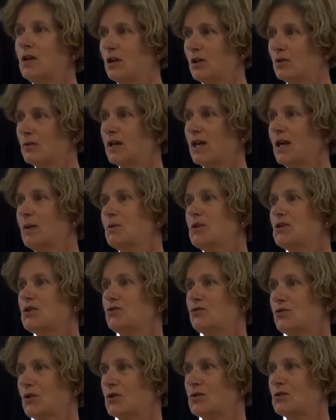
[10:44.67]
who were coming to
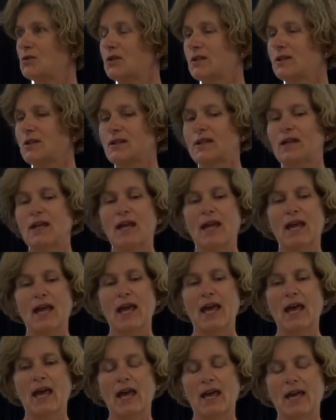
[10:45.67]
Felton,
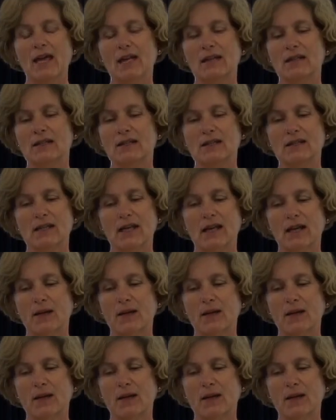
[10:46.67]
and